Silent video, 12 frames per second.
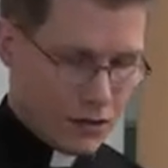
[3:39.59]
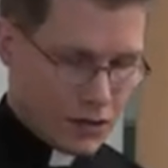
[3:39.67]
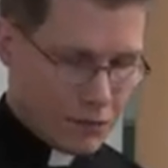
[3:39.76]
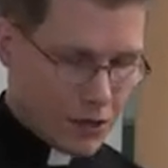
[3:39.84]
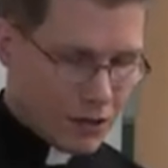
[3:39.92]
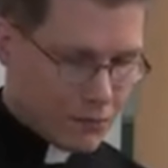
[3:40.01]

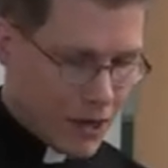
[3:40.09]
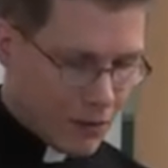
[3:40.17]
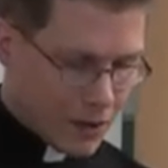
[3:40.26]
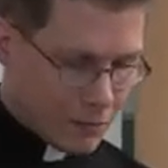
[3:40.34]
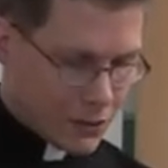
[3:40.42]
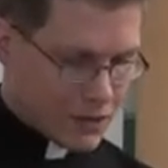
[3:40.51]
to build
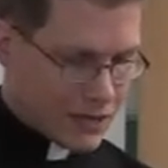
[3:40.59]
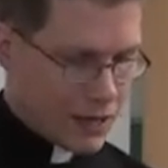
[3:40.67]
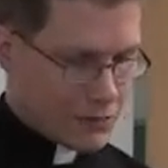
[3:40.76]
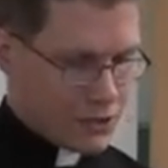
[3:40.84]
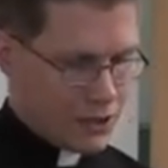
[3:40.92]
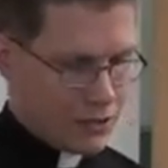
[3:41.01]
public
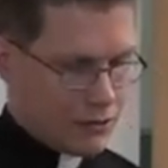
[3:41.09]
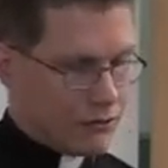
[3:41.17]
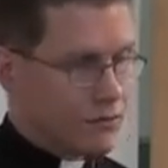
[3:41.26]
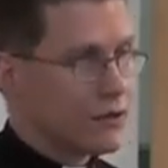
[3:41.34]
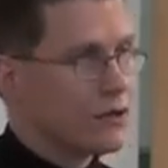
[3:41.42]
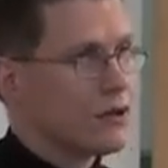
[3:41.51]
perception,
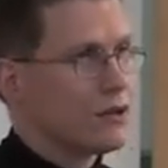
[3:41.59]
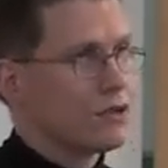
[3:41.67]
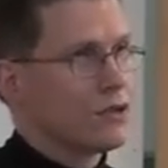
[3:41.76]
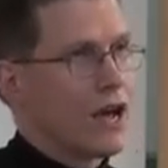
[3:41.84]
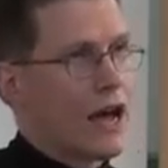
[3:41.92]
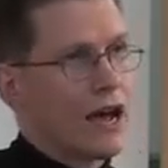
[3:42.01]

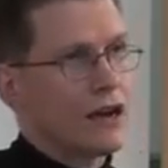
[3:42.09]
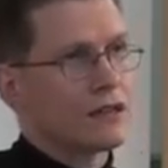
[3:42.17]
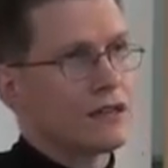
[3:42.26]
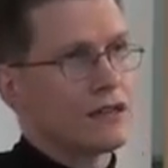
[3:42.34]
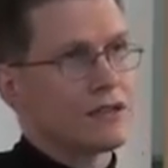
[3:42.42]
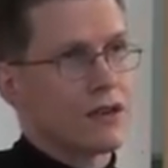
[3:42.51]
to
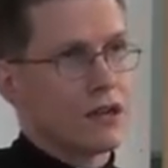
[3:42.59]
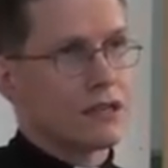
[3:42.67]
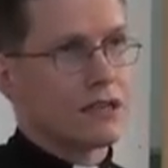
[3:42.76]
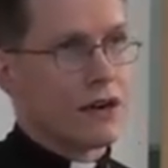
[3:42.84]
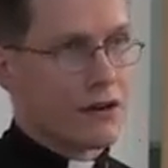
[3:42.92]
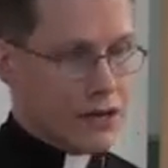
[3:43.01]
act in
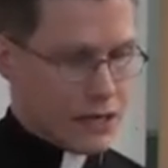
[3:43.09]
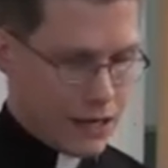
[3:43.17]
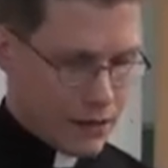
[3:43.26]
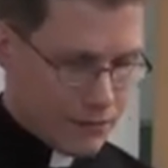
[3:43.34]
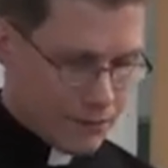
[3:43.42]
solidarity.